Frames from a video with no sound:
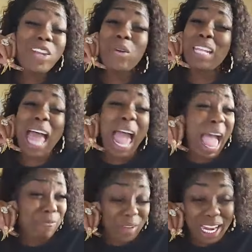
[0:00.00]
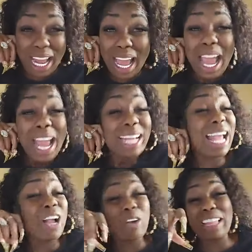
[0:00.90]
You laughing.
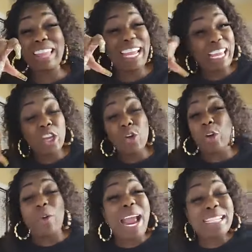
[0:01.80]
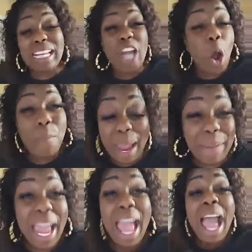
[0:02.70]
They go to thinking you crazy. No,
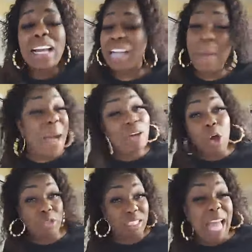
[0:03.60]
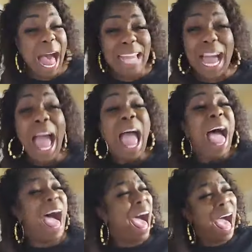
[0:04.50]
baby. Rabakosaya.
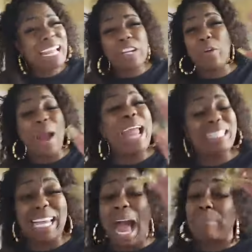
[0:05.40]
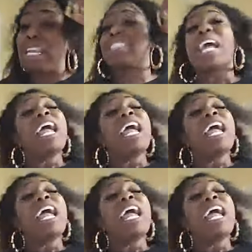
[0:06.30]
I ain't crazy. I'm just